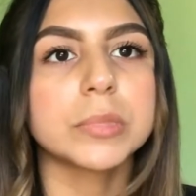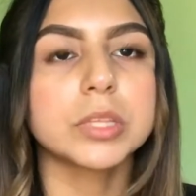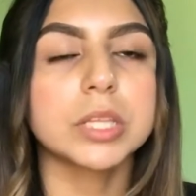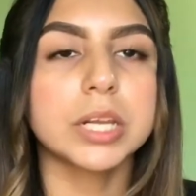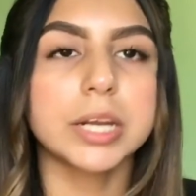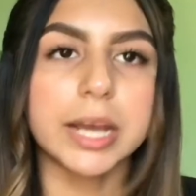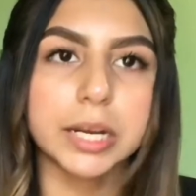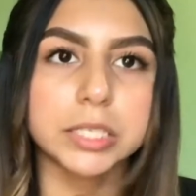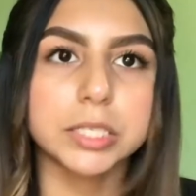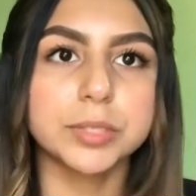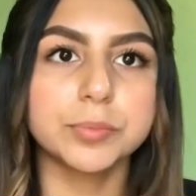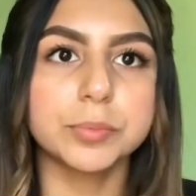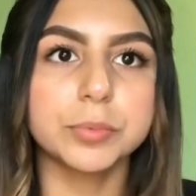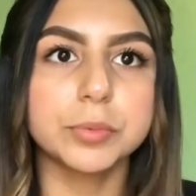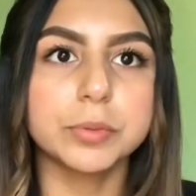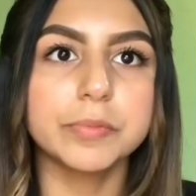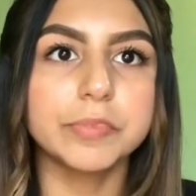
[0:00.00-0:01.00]
the next
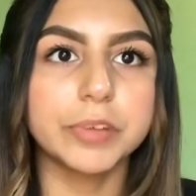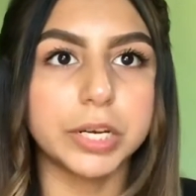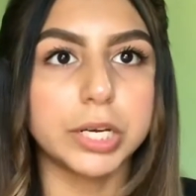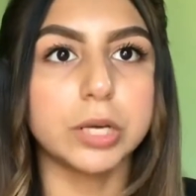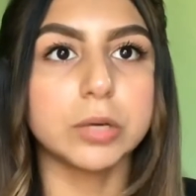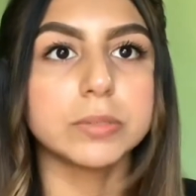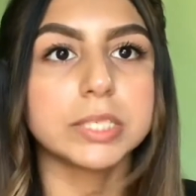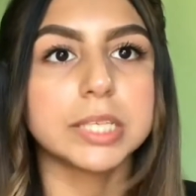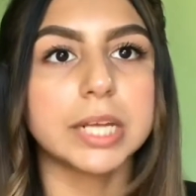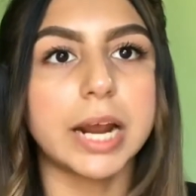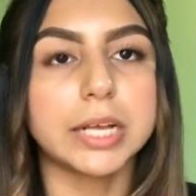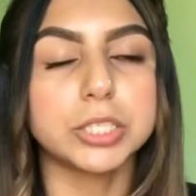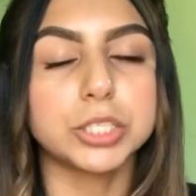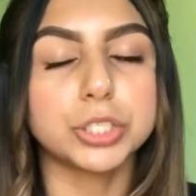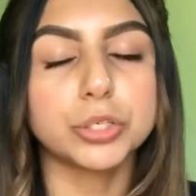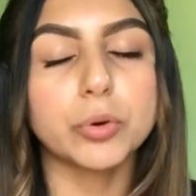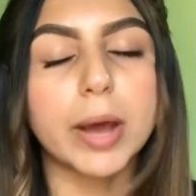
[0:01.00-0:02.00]
videos that I
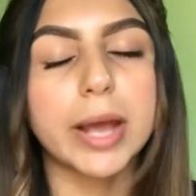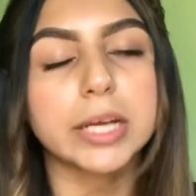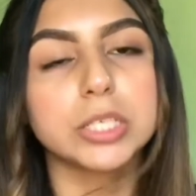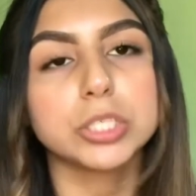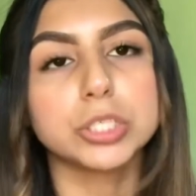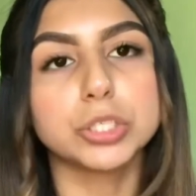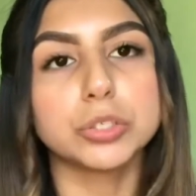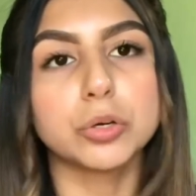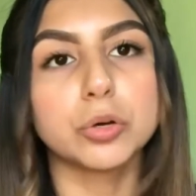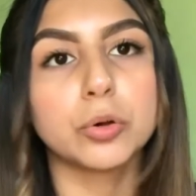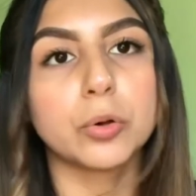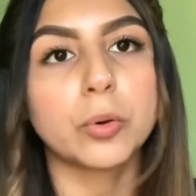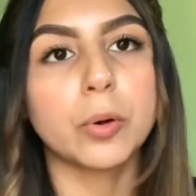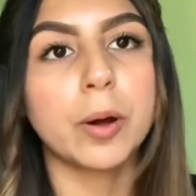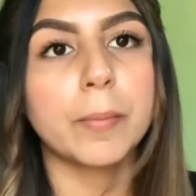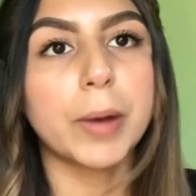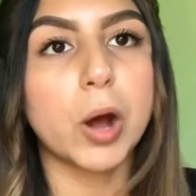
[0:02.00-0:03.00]
can do
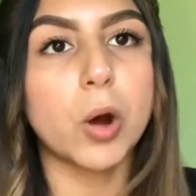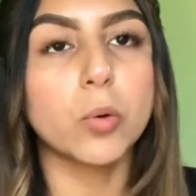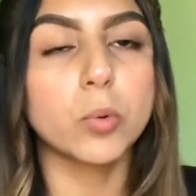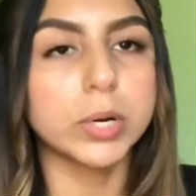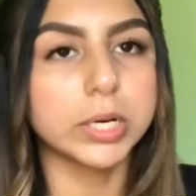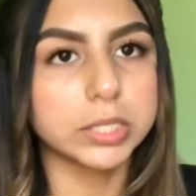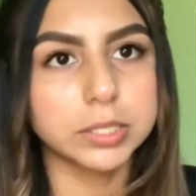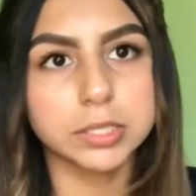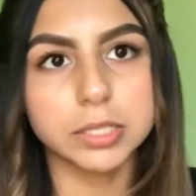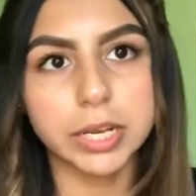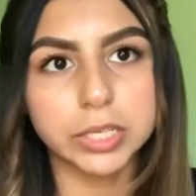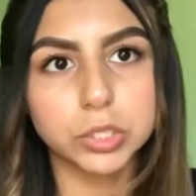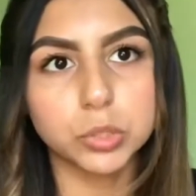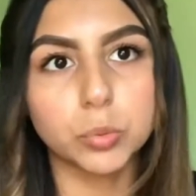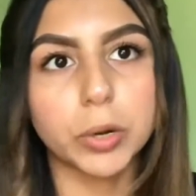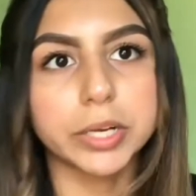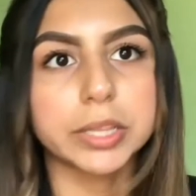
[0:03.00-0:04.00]
about what it's
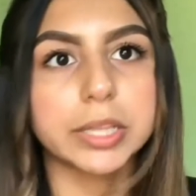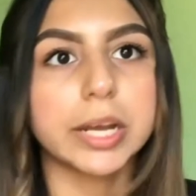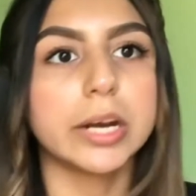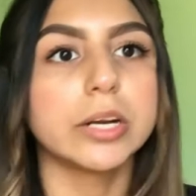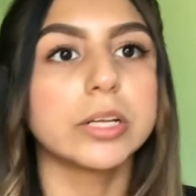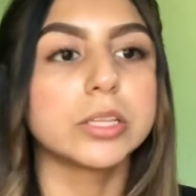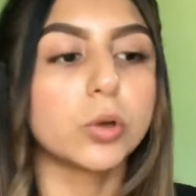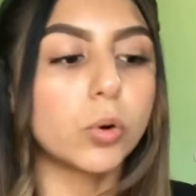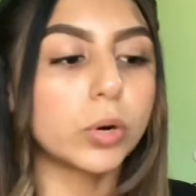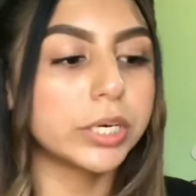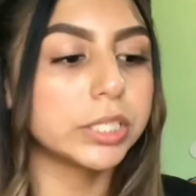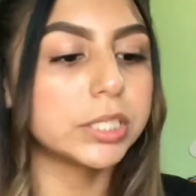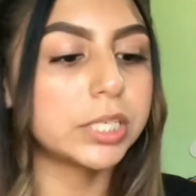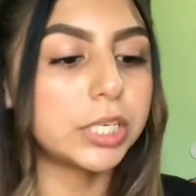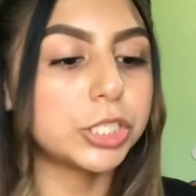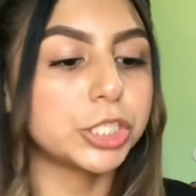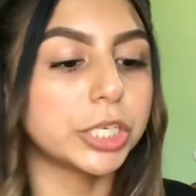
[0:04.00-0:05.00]
like to work there, the
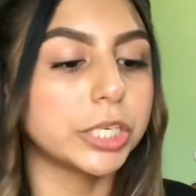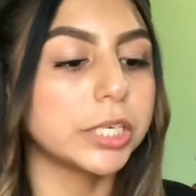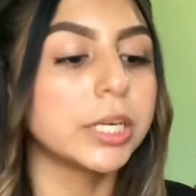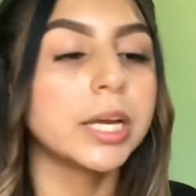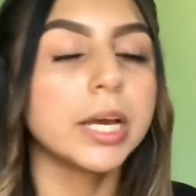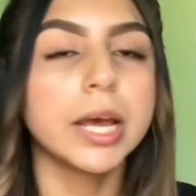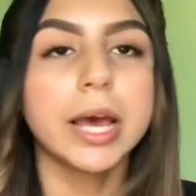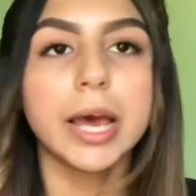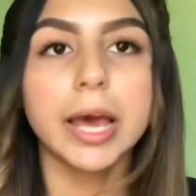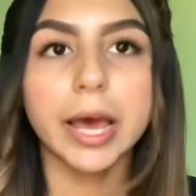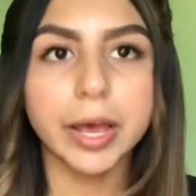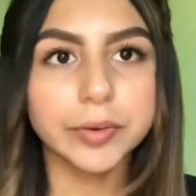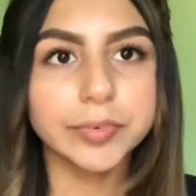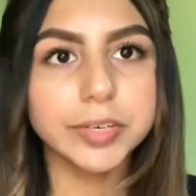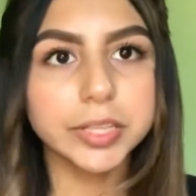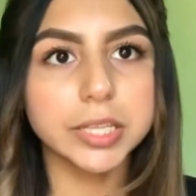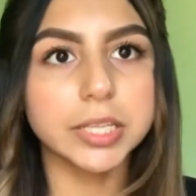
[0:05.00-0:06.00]
orientation,
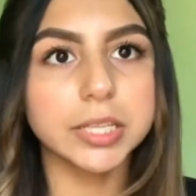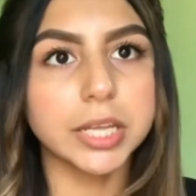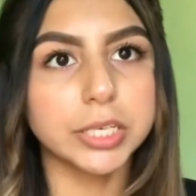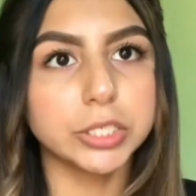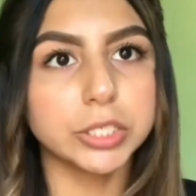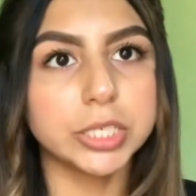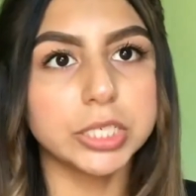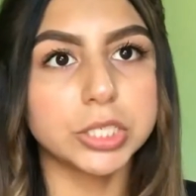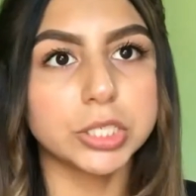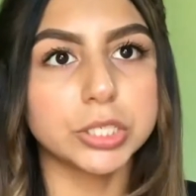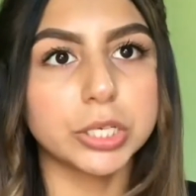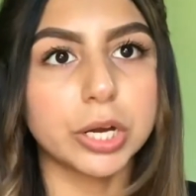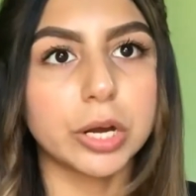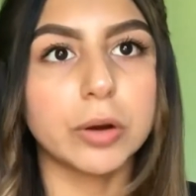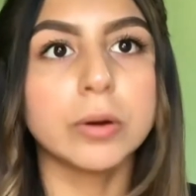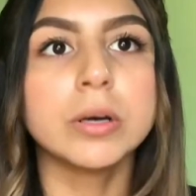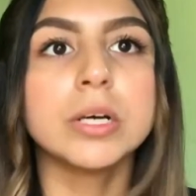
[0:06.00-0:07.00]
everything that you need to
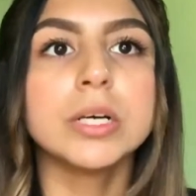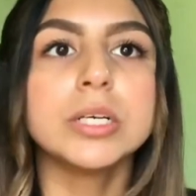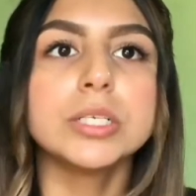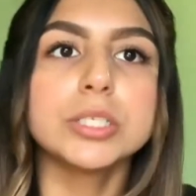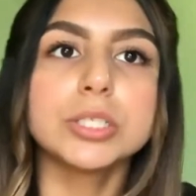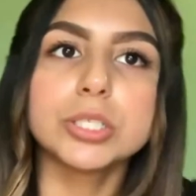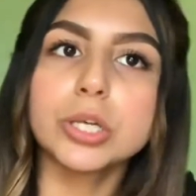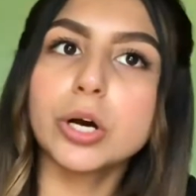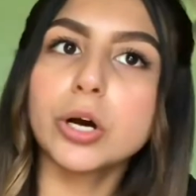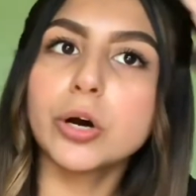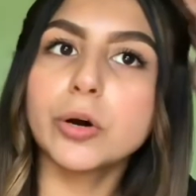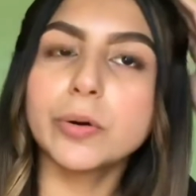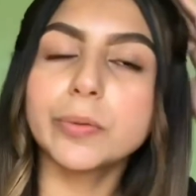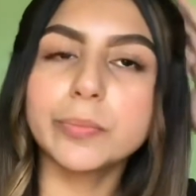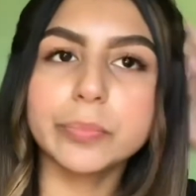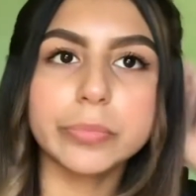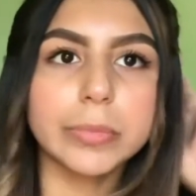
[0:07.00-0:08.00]
know.
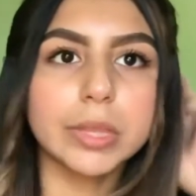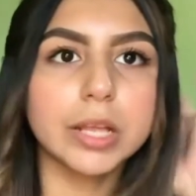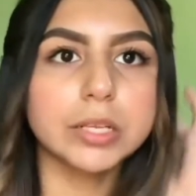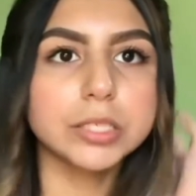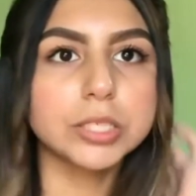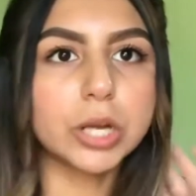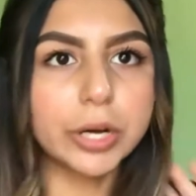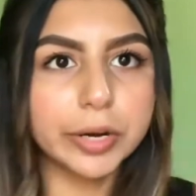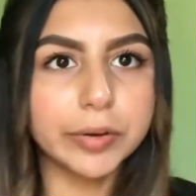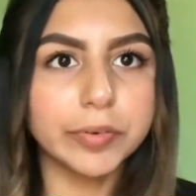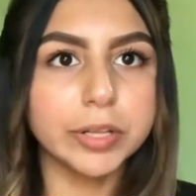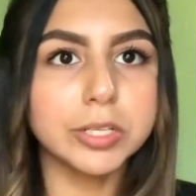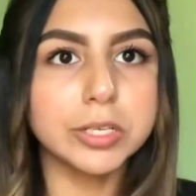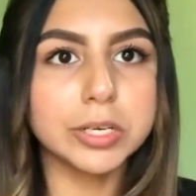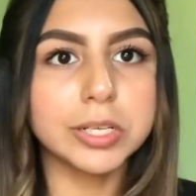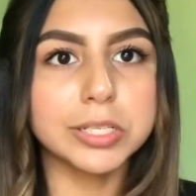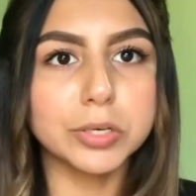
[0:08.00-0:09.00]
So sorry if
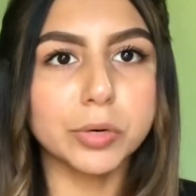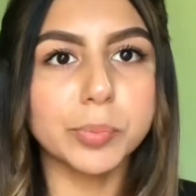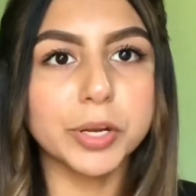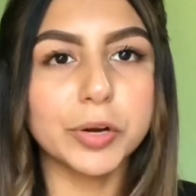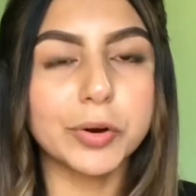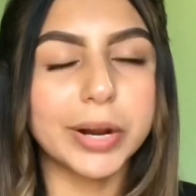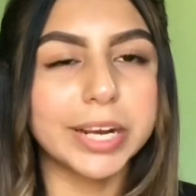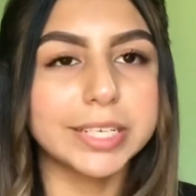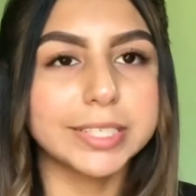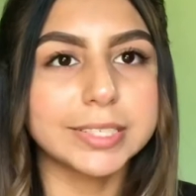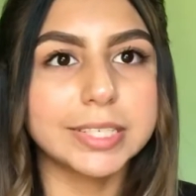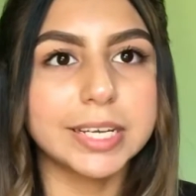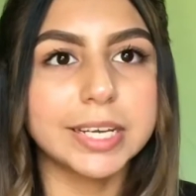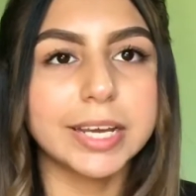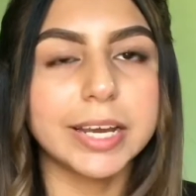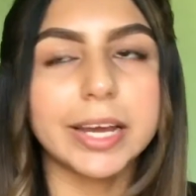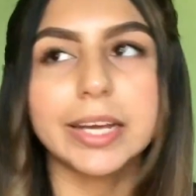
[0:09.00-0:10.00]
I look a little bit
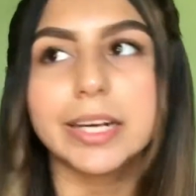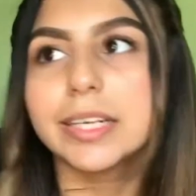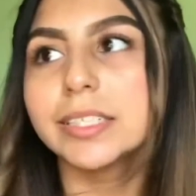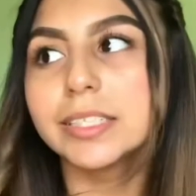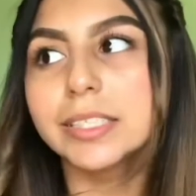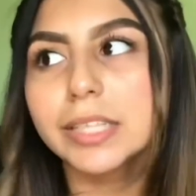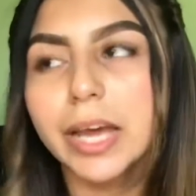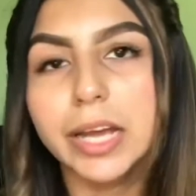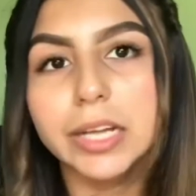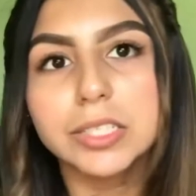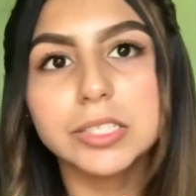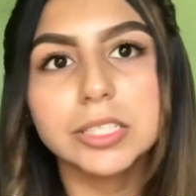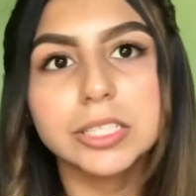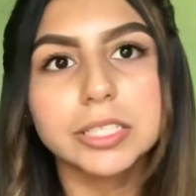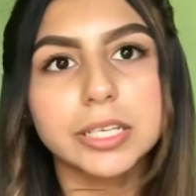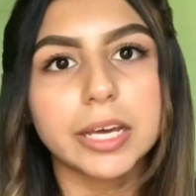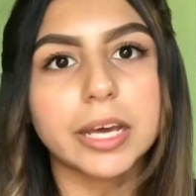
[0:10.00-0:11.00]
crazy. It is the end of
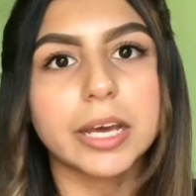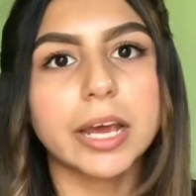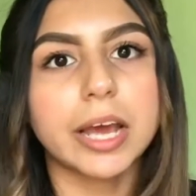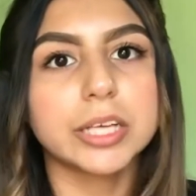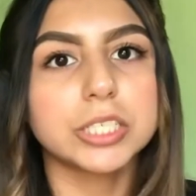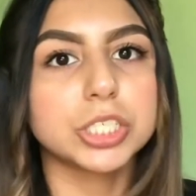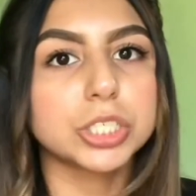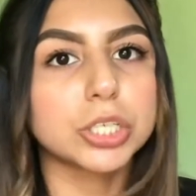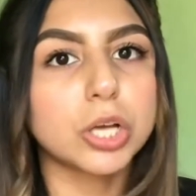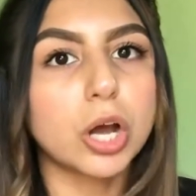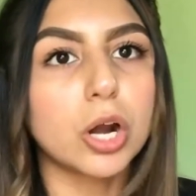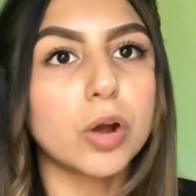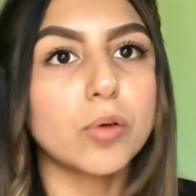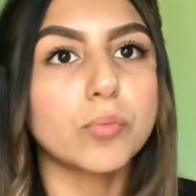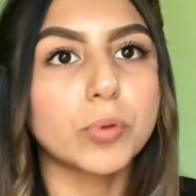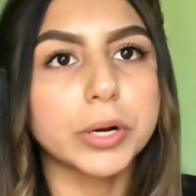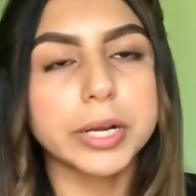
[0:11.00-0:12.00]
the day. I just got
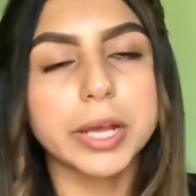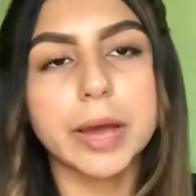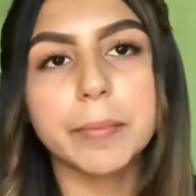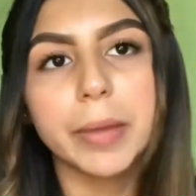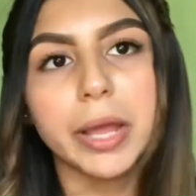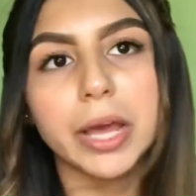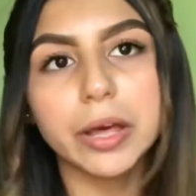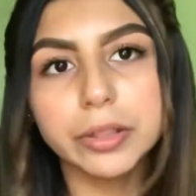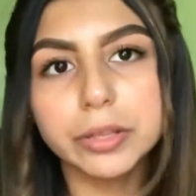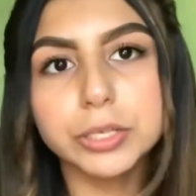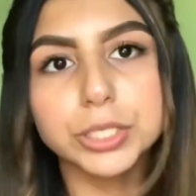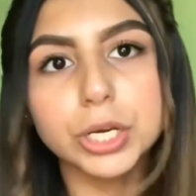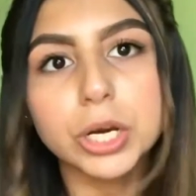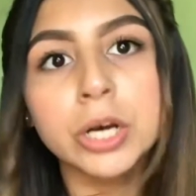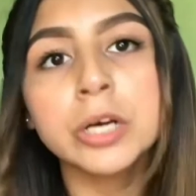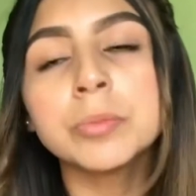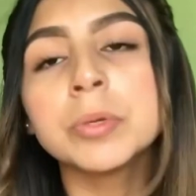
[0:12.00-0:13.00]
off work at my other
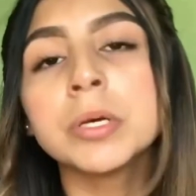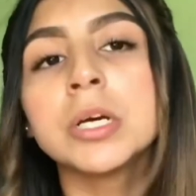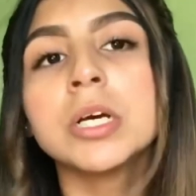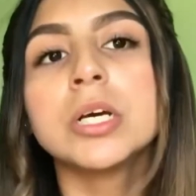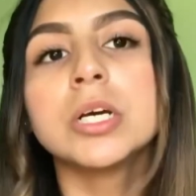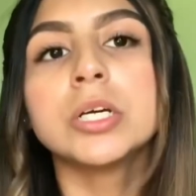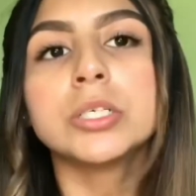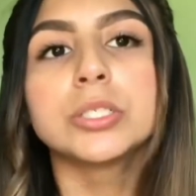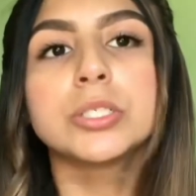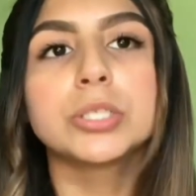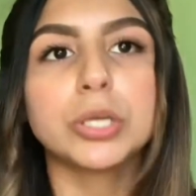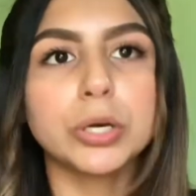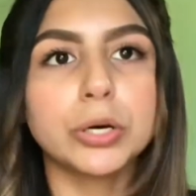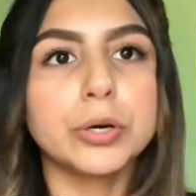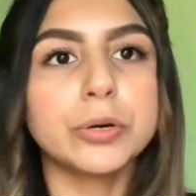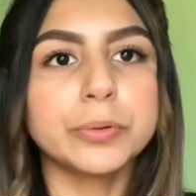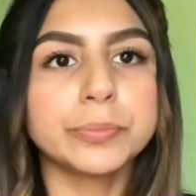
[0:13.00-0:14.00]
job,
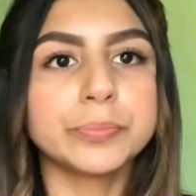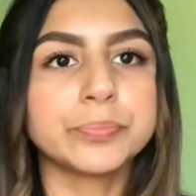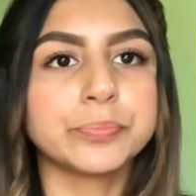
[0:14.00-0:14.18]
so